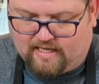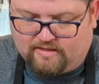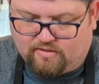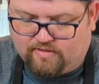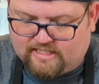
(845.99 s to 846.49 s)

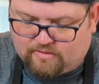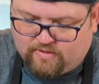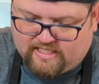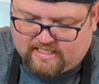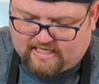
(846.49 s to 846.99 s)
And the reason
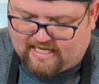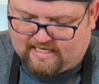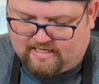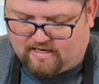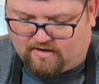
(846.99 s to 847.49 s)
we didn't
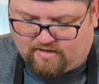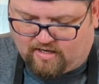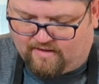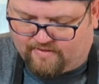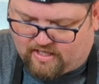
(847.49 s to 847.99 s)
add in our
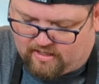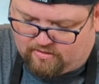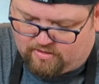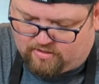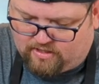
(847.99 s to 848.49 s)

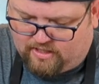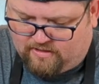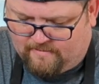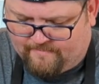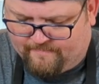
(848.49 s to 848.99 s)
avocado
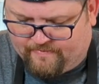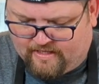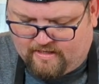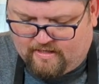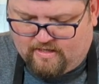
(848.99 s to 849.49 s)
earlier
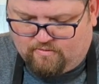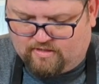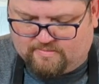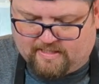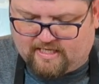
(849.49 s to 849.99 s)

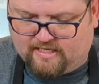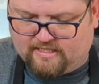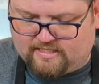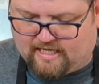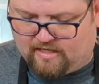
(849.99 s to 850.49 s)
was
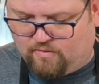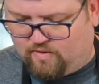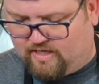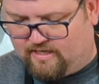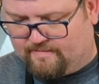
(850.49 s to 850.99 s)
because I don't
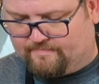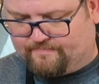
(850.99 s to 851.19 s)
want to